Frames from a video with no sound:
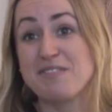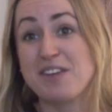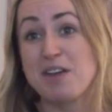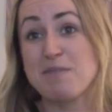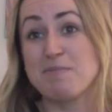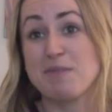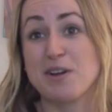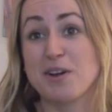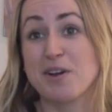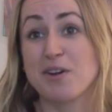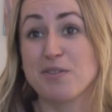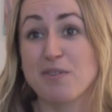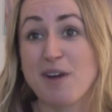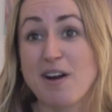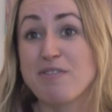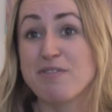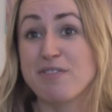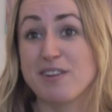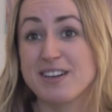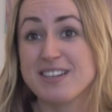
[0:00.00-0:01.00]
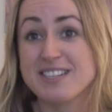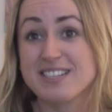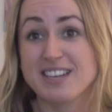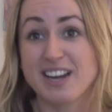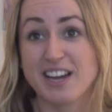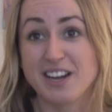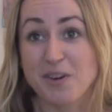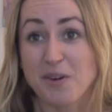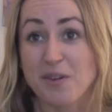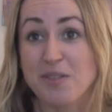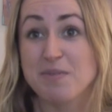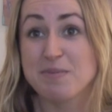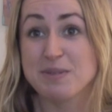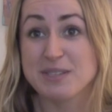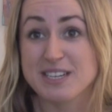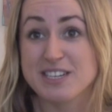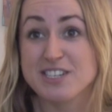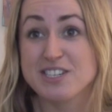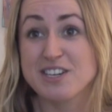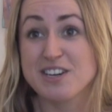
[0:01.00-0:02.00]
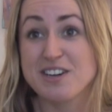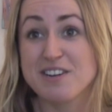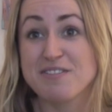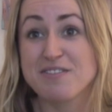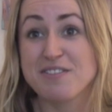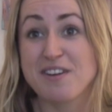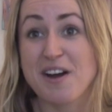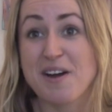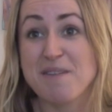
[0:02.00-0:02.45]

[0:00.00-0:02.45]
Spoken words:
gave me a good reference and I got the position of